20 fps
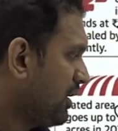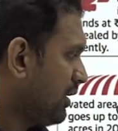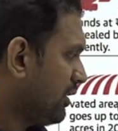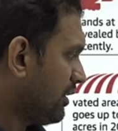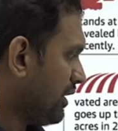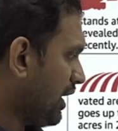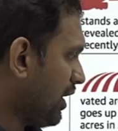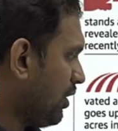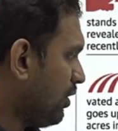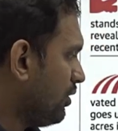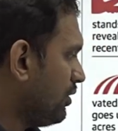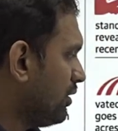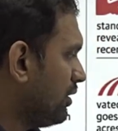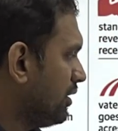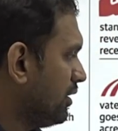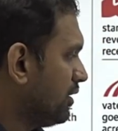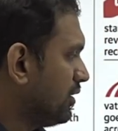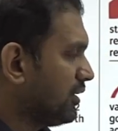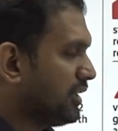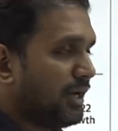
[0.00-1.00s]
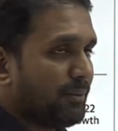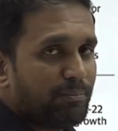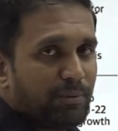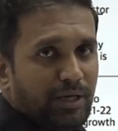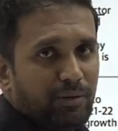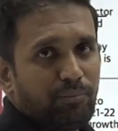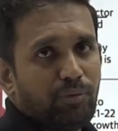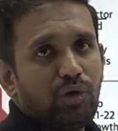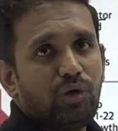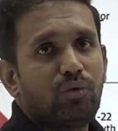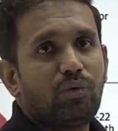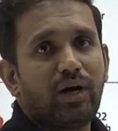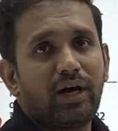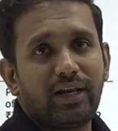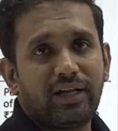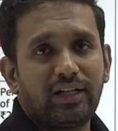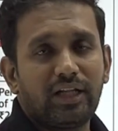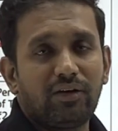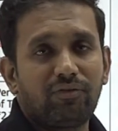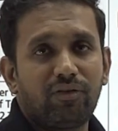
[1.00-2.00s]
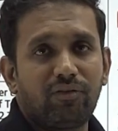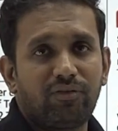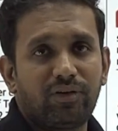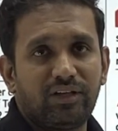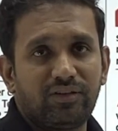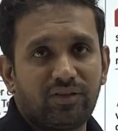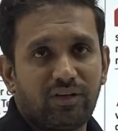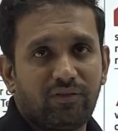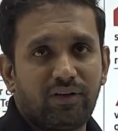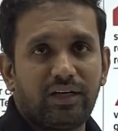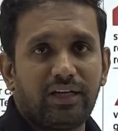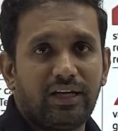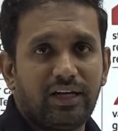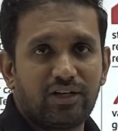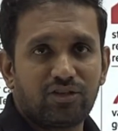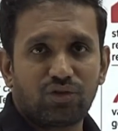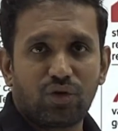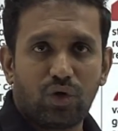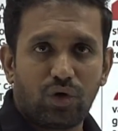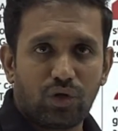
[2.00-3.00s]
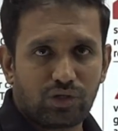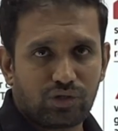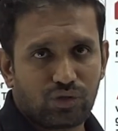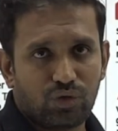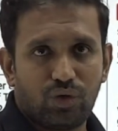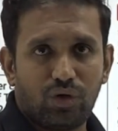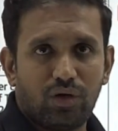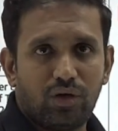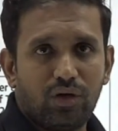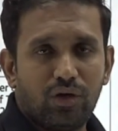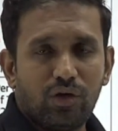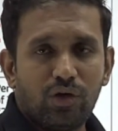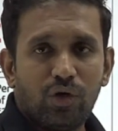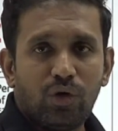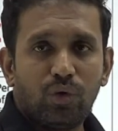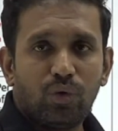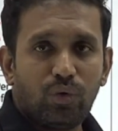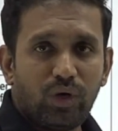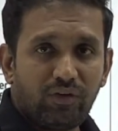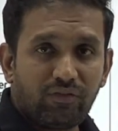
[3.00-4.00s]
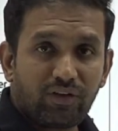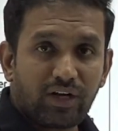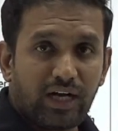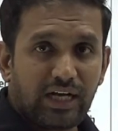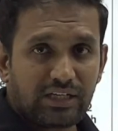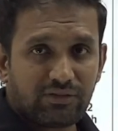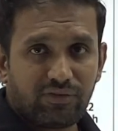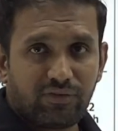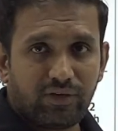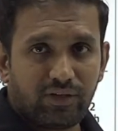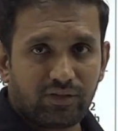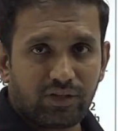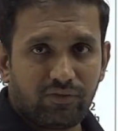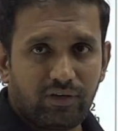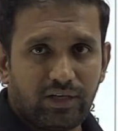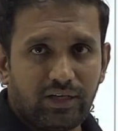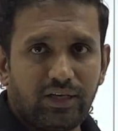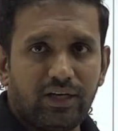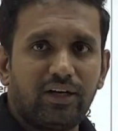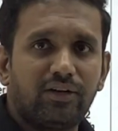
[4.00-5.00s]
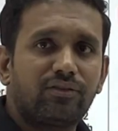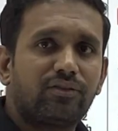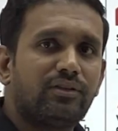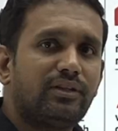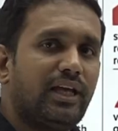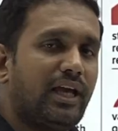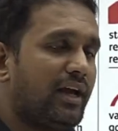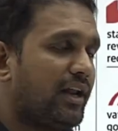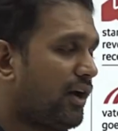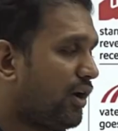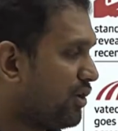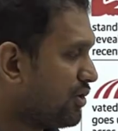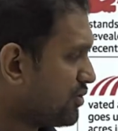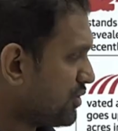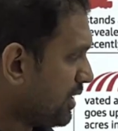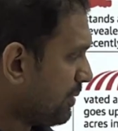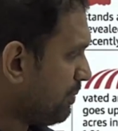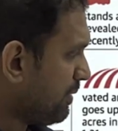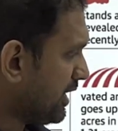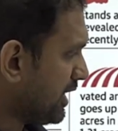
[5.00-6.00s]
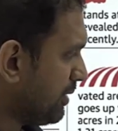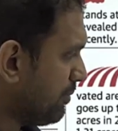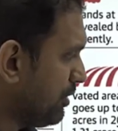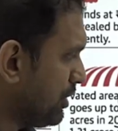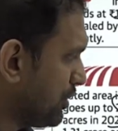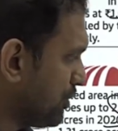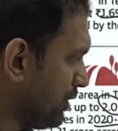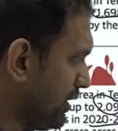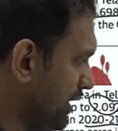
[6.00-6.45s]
Now, the people who are in the 57 years also, who have crossed 57 years, they are also applicable to